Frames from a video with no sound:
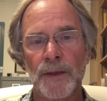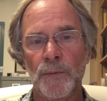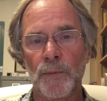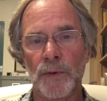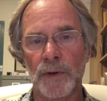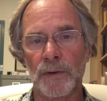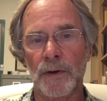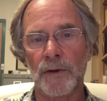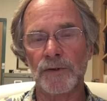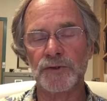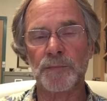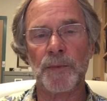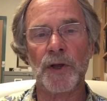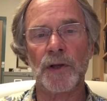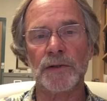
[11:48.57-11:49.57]
where
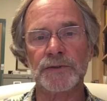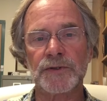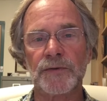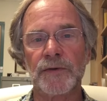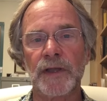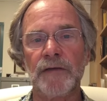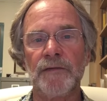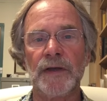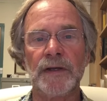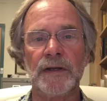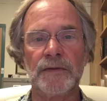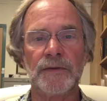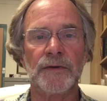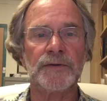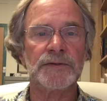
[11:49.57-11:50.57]
large balls are given,
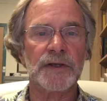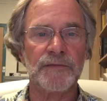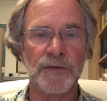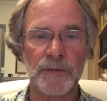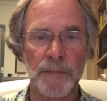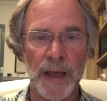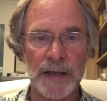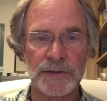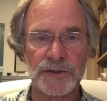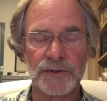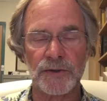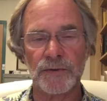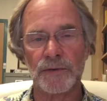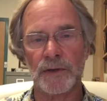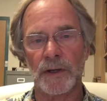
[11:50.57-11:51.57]
and there's even a
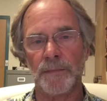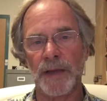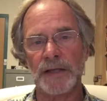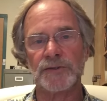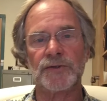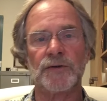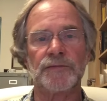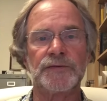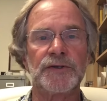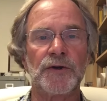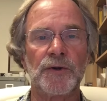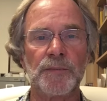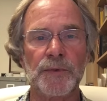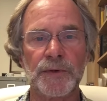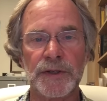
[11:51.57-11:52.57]
master of
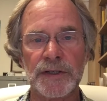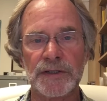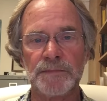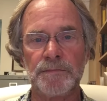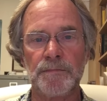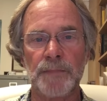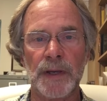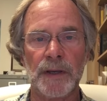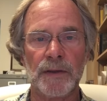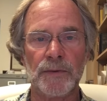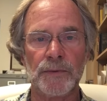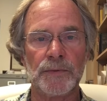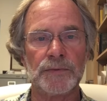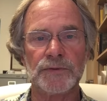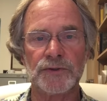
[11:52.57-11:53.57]
ceremonies
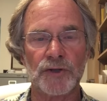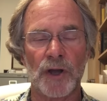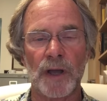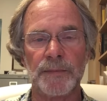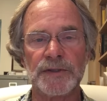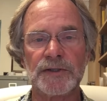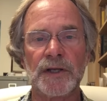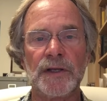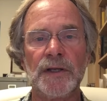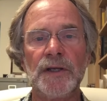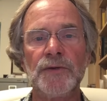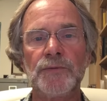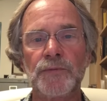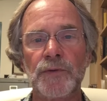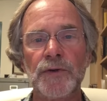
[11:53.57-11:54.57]
whose job is to
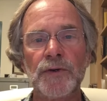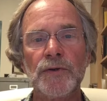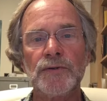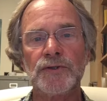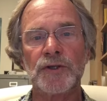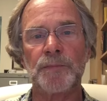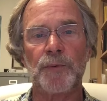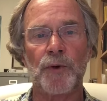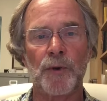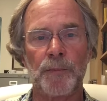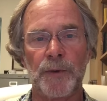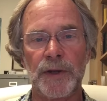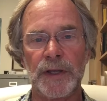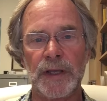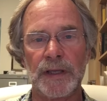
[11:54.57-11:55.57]
introduce
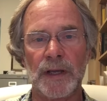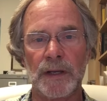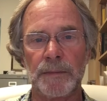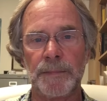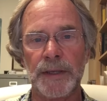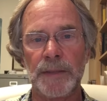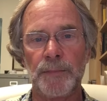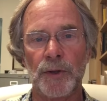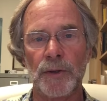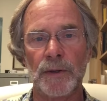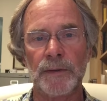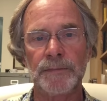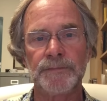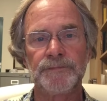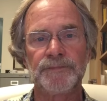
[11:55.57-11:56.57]
appropriate young
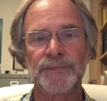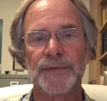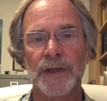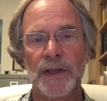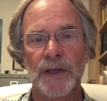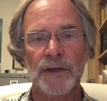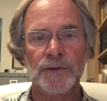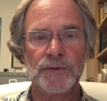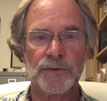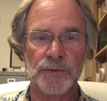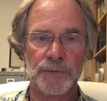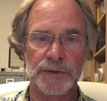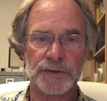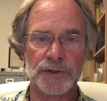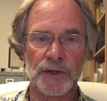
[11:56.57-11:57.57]
people
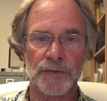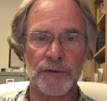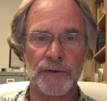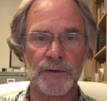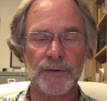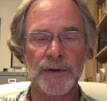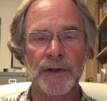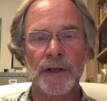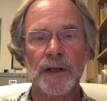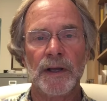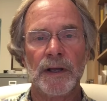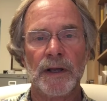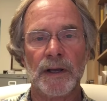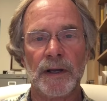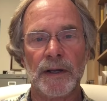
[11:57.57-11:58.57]
to each other.
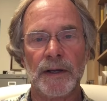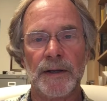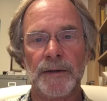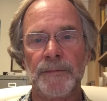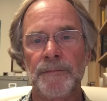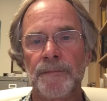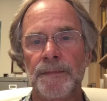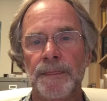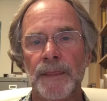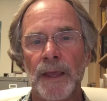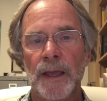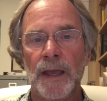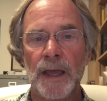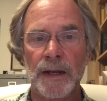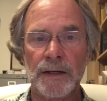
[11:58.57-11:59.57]

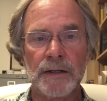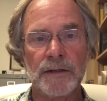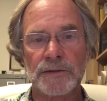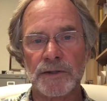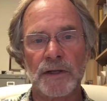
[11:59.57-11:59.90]
And it is